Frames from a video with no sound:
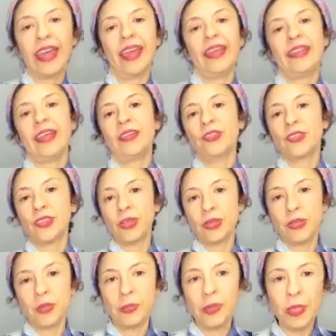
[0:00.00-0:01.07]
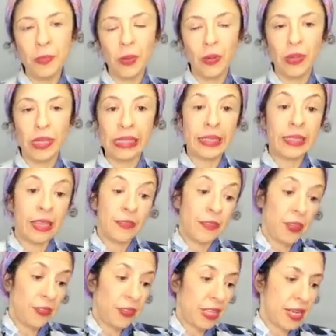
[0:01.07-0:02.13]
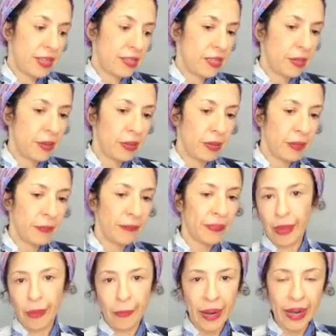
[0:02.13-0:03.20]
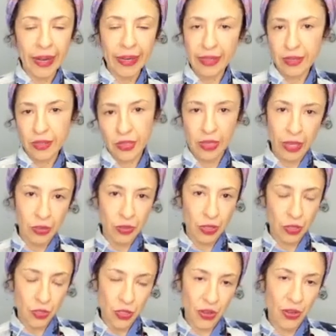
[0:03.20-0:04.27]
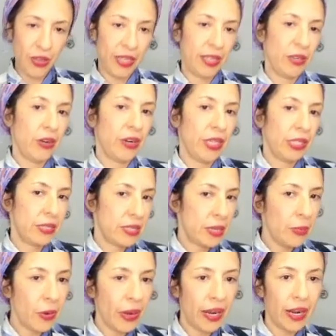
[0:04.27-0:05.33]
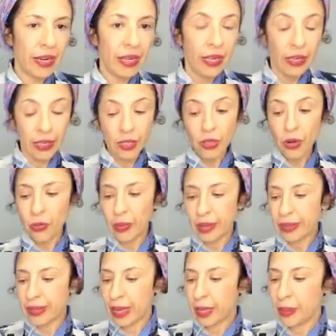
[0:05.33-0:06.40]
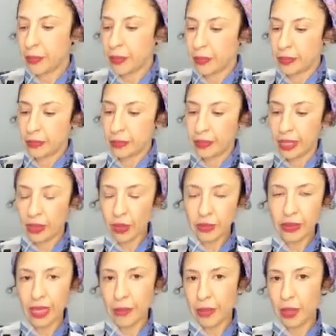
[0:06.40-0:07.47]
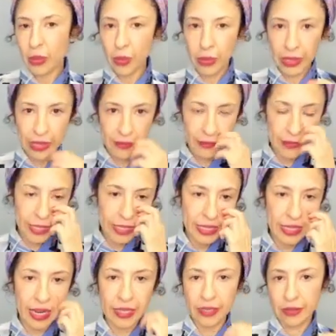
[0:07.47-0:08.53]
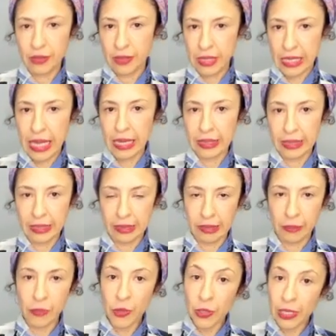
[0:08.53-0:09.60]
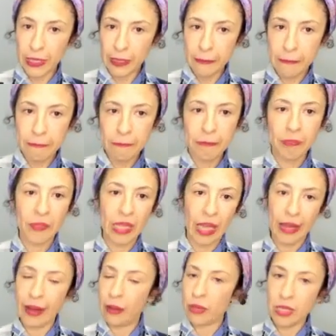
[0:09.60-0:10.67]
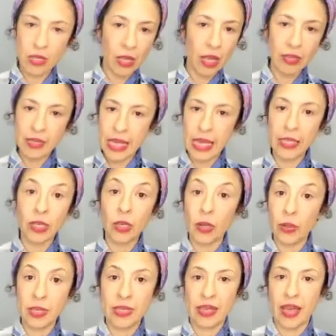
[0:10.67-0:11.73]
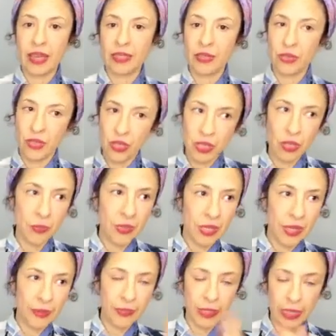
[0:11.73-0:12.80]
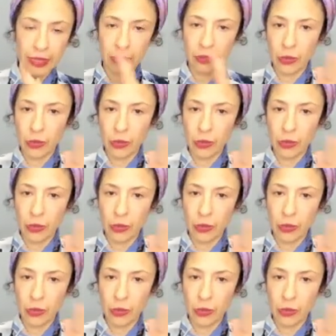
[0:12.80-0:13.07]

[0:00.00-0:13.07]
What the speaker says: And then you show to people. And then if there's a market that you can join or you're somewhere, you know, one time, a long time ago when I first started selling in Brooklyn, and I was not selling clothes yet, I was just observing like